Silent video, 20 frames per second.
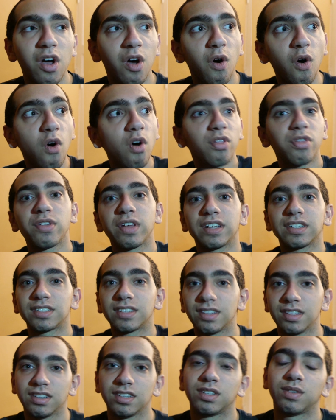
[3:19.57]
All thanks
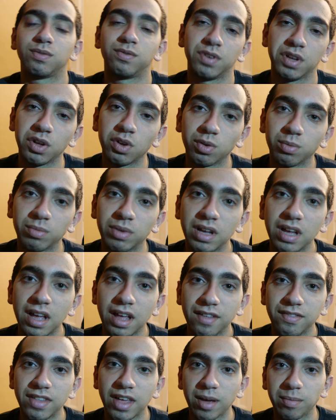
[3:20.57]
to this film
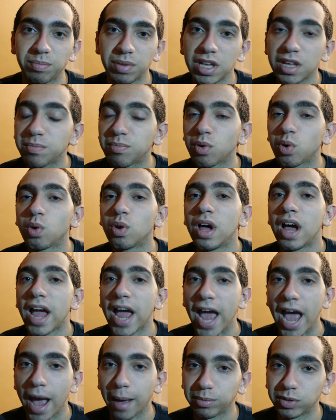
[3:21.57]
that people
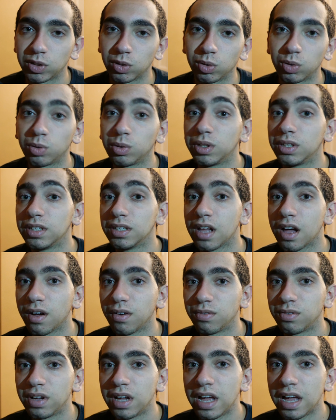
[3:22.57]
absolutely
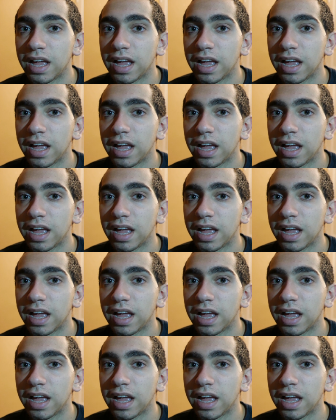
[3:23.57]
love.